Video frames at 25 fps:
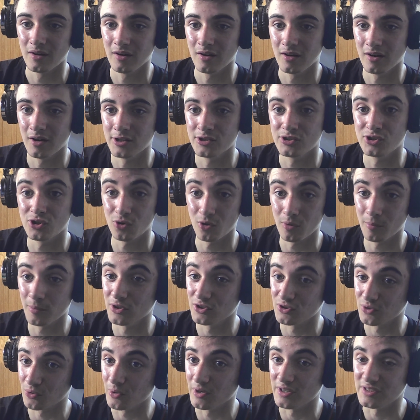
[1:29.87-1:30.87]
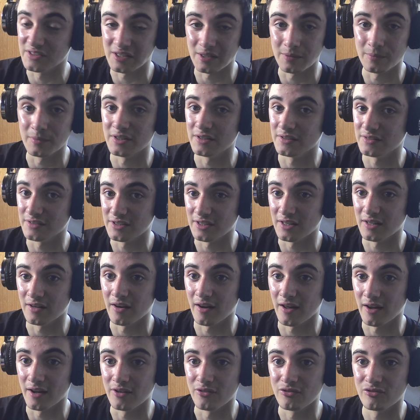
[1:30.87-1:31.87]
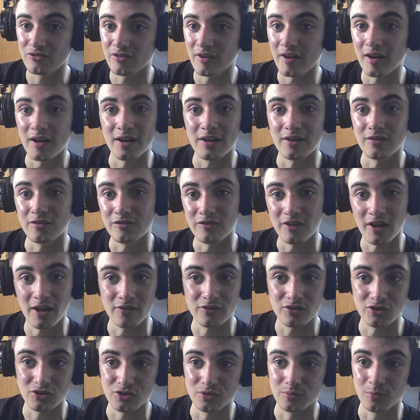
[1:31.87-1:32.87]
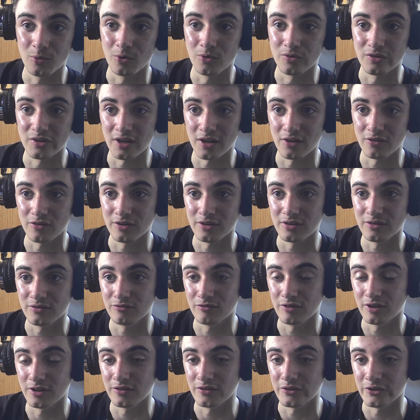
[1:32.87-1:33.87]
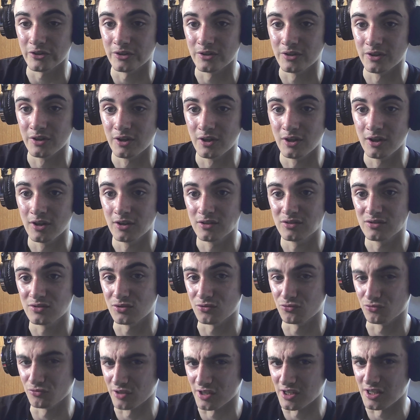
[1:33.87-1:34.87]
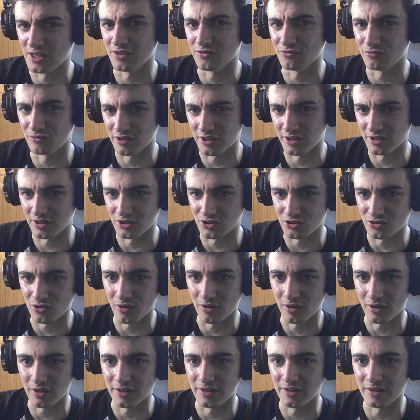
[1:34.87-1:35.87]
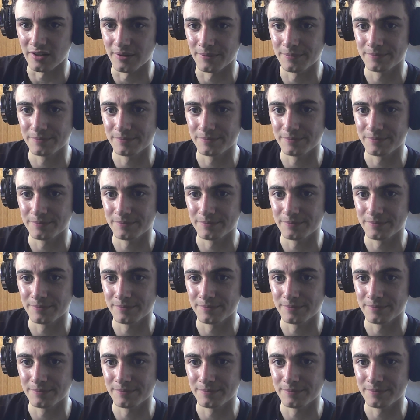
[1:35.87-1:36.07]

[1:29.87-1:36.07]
So you're almost always going to be dealing life, and they have to do more to get rid of you. This is a really, really strong leader.